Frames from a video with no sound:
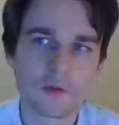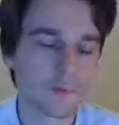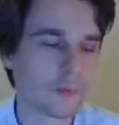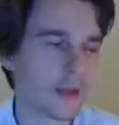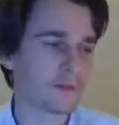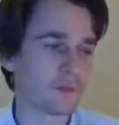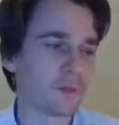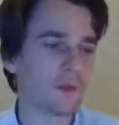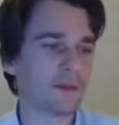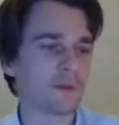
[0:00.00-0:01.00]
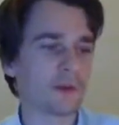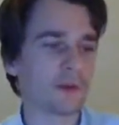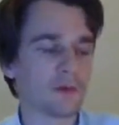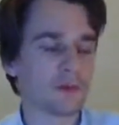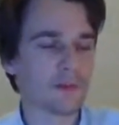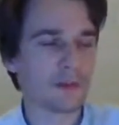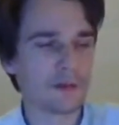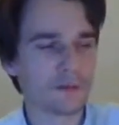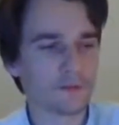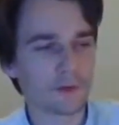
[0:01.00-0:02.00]
as the wiki is right now, it's, it
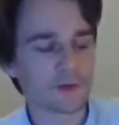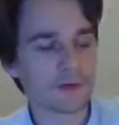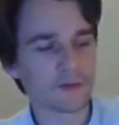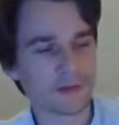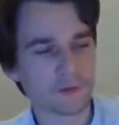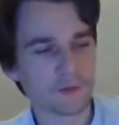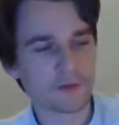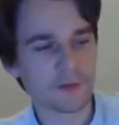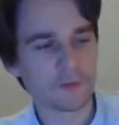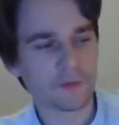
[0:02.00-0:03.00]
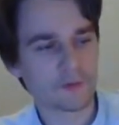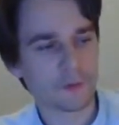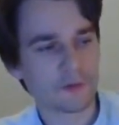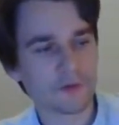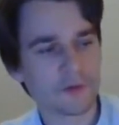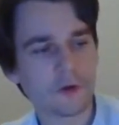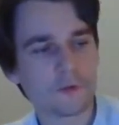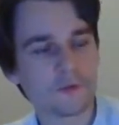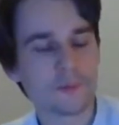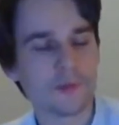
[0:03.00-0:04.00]
is very decentralized. I think it's quite hard
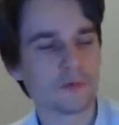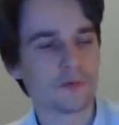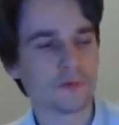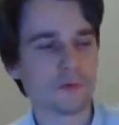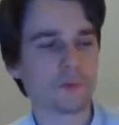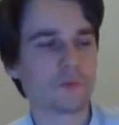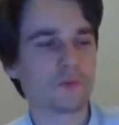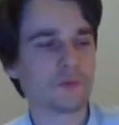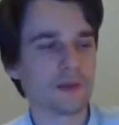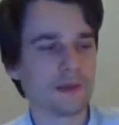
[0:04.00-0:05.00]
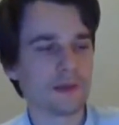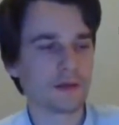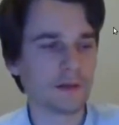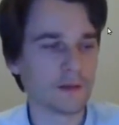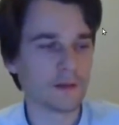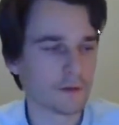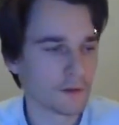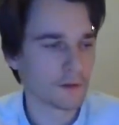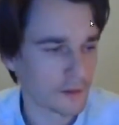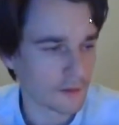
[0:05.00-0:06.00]
for people to take in the
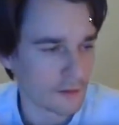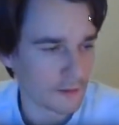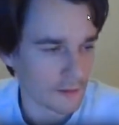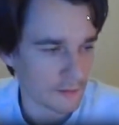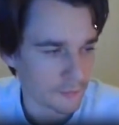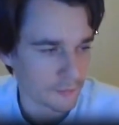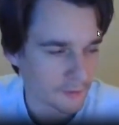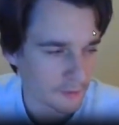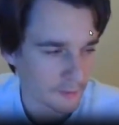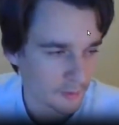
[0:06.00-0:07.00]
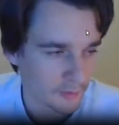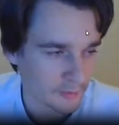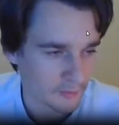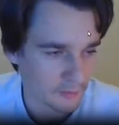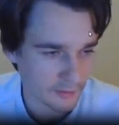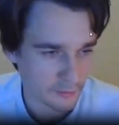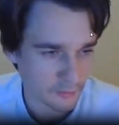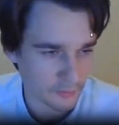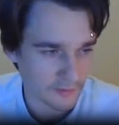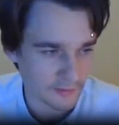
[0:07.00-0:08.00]
the information about it, or like
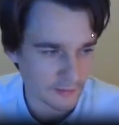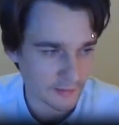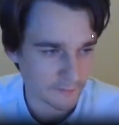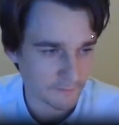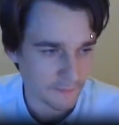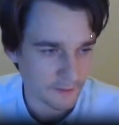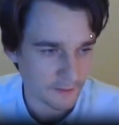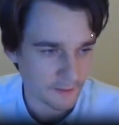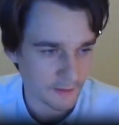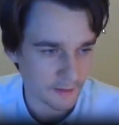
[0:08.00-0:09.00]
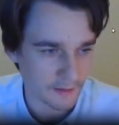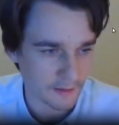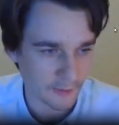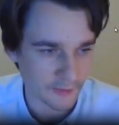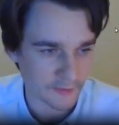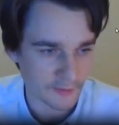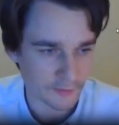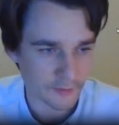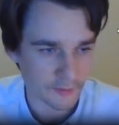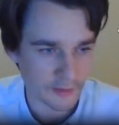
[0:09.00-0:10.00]
creating a a narrative.
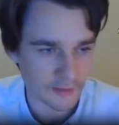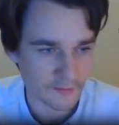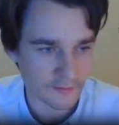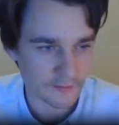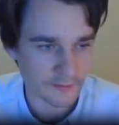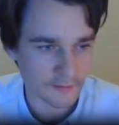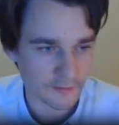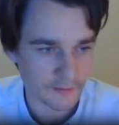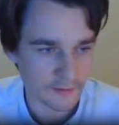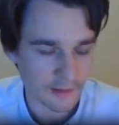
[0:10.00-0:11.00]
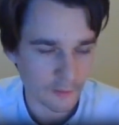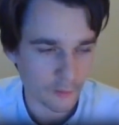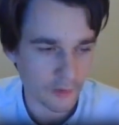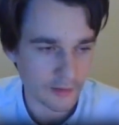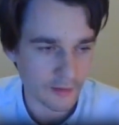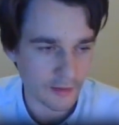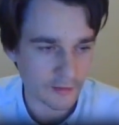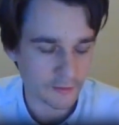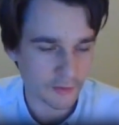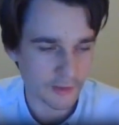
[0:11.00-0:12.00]
It is. In a way,
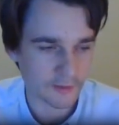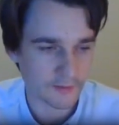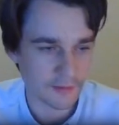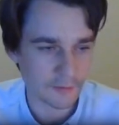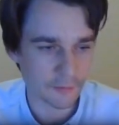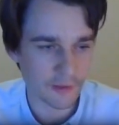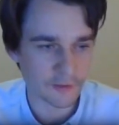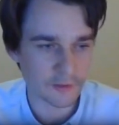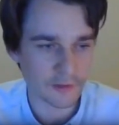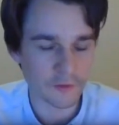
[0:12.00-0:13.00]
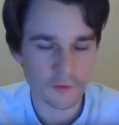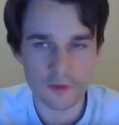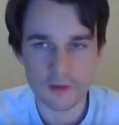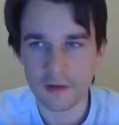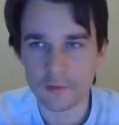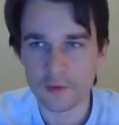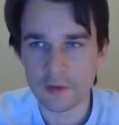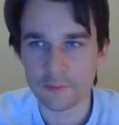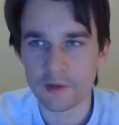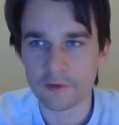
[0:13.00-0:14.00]
interacting information and non-binary
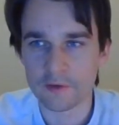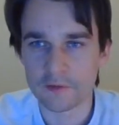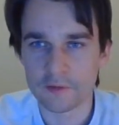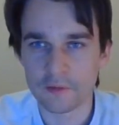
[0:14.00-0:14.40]
information. So,